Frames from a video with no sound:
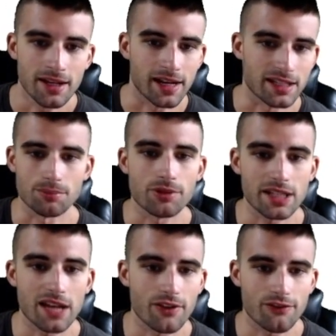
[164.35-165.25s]
He's a pretty
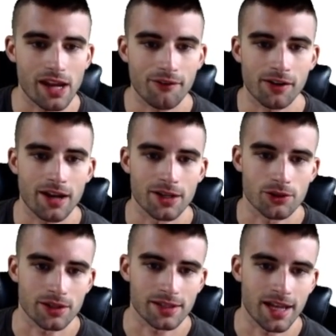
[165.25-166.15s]
heavy favorite. I do
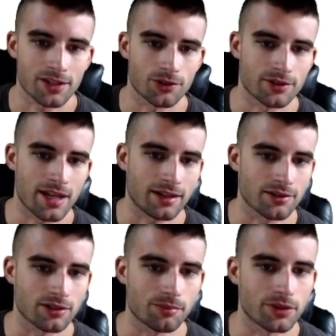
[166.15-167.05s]
think the Astros stack
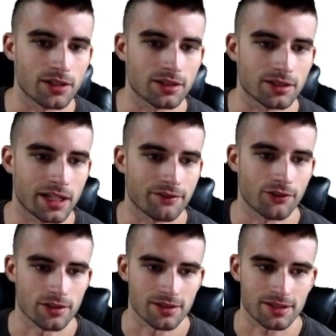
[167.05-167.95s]
does look pretty good tonight
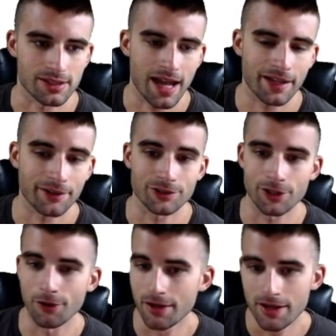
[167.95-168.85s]
versus Seattle,
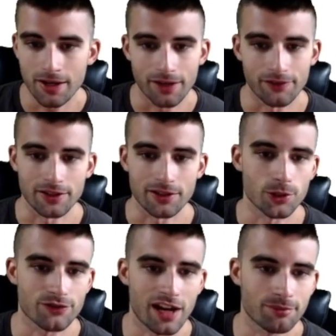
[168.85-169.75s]
so if you can go
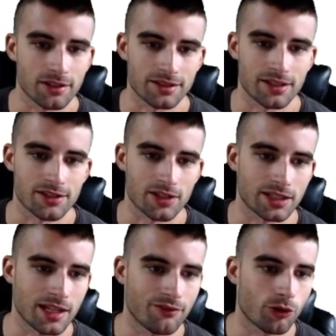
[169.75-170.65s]
those 5-plus innings, you get
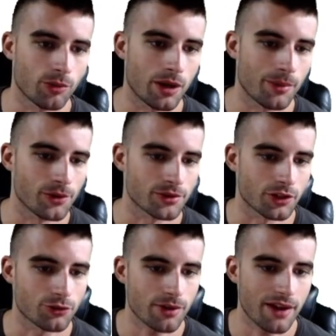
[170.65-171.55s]
that 4-point bonus
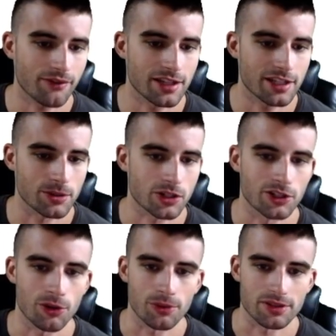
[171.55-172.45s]
on DraftKings, which can
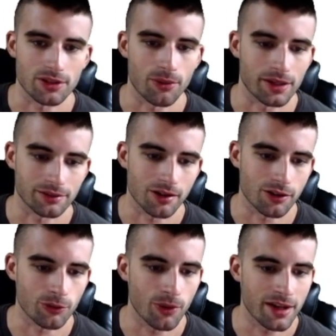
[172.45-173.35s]
always go a
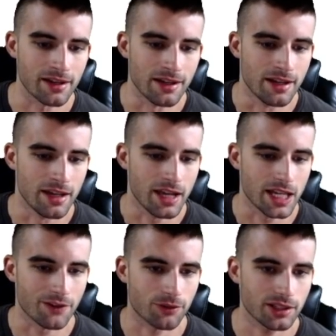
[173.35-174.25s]
long way.
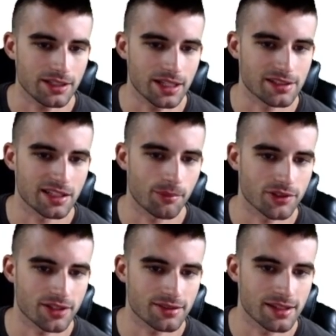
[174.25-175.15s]
And if we're looking at his numbers
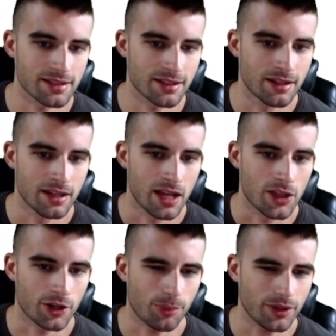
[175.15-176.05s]
this season,
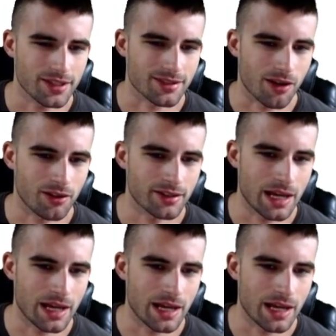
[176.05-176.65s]
they're pretty solid.